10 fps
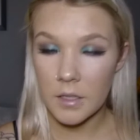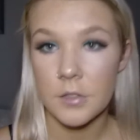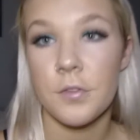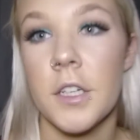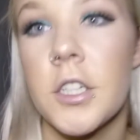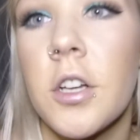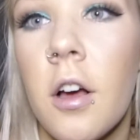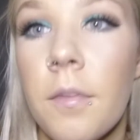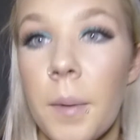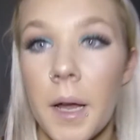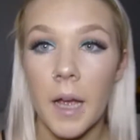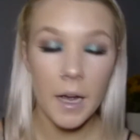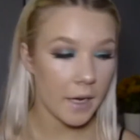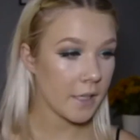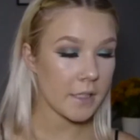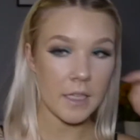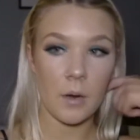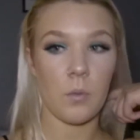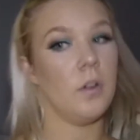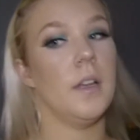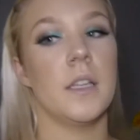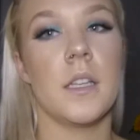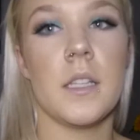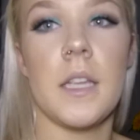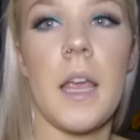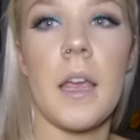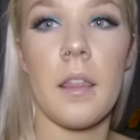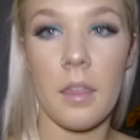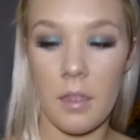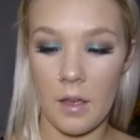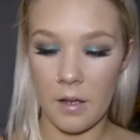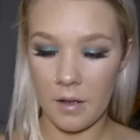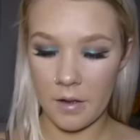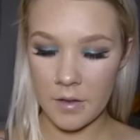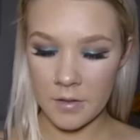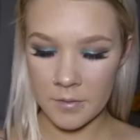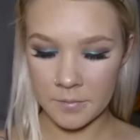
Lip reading: to finish off my eyes, I wanted to take the